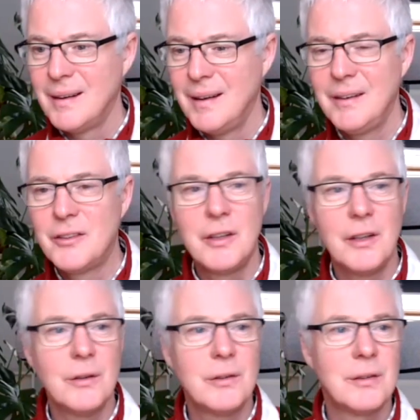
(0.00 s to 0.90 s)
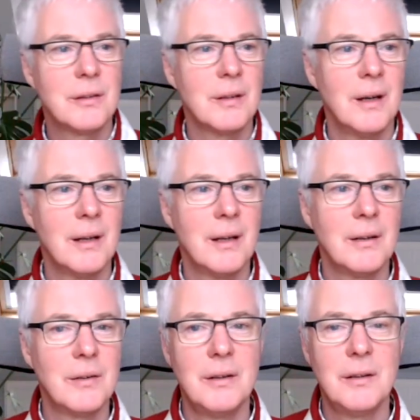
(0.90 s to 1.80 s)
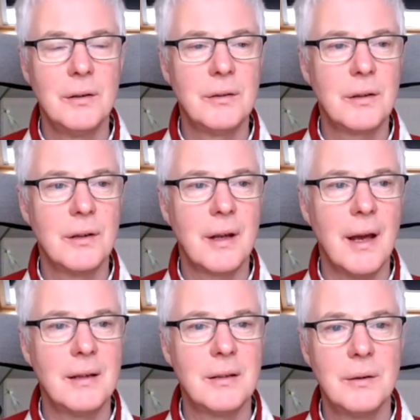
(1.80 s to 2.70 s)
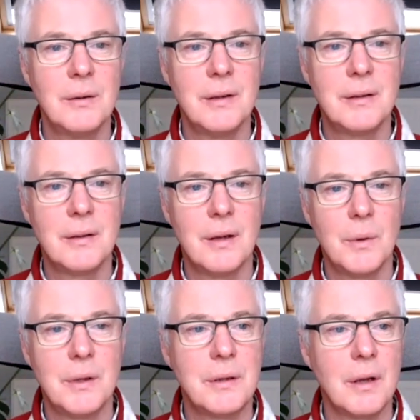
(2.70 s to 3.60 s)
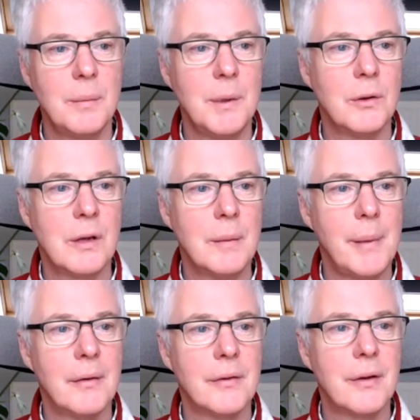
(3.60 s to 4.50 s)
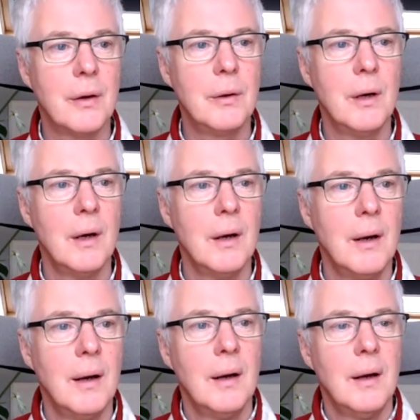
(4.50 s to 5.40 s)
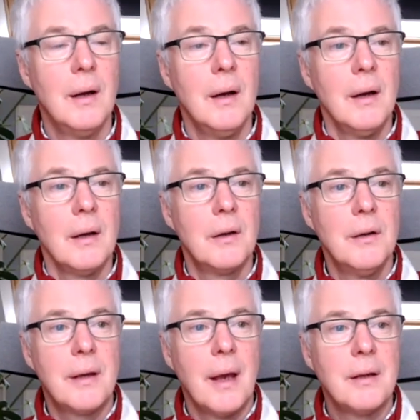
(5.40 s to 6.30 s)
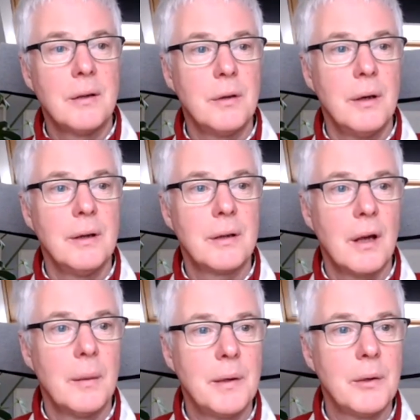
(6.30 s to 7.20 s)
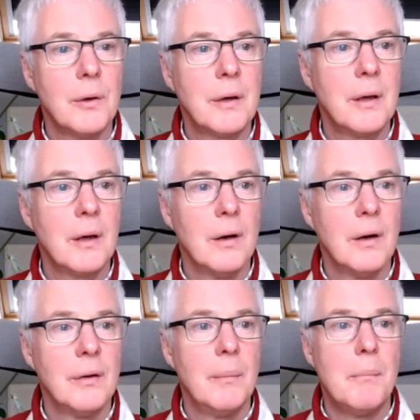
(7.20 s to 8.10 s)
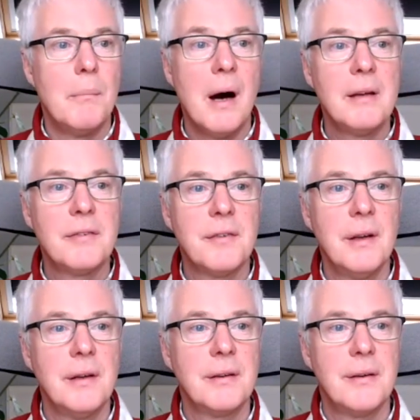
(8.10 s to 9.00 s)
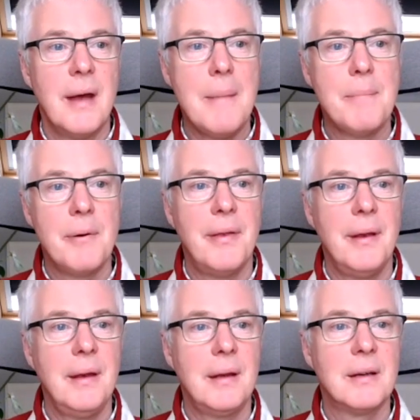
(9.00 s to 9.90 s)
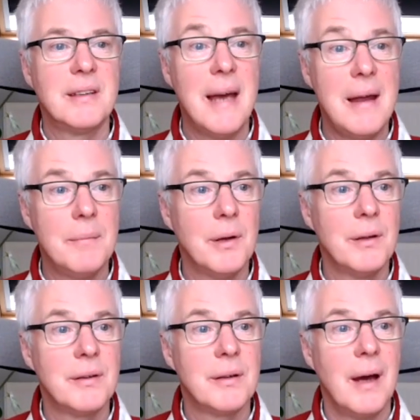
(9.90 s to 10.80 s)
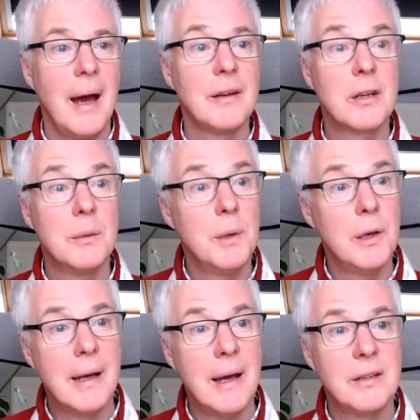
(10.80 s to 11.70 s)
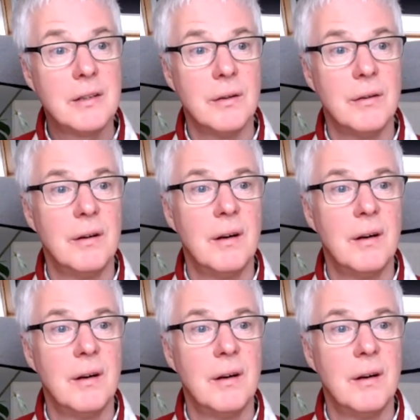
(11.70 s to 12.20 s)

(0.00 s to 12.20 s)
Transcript: introduce I'd like to introduce Gunaketu and uh, what he's going to be talking about. So Gunaketu is going to be talking on mindfulness, empathy, contentment, and communication.